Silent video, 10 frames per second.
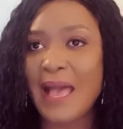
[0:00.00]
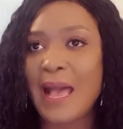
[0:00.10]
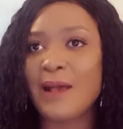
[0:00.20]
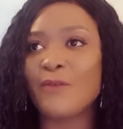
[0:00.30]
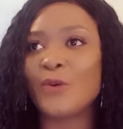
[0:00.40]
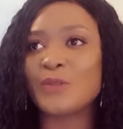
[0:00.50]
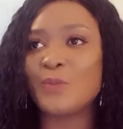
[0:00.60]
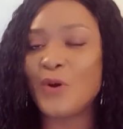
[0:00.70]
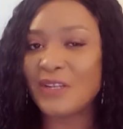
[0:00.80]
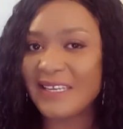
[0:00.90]
I was
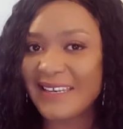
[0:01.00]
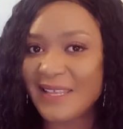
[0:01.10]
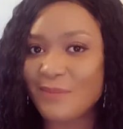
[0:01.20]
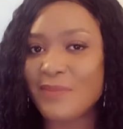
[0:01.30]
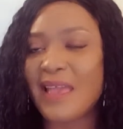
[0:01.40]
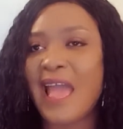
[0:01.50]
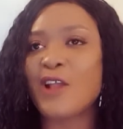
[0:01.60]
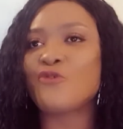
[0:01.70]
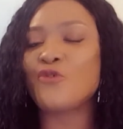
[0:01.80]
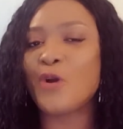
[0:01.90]
born in Limbe. I
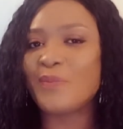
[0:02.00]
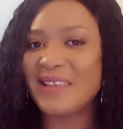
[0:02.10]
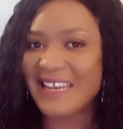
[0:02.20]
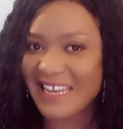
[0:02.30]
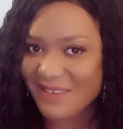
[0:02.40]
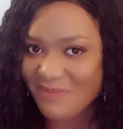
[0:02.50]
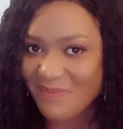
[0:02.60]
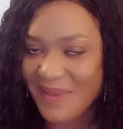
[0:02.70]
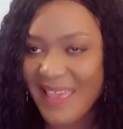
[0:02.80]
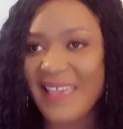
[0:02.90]
grew up in
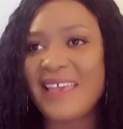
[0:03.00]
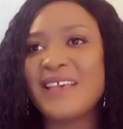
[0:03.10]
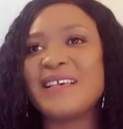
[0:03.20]
Limbe.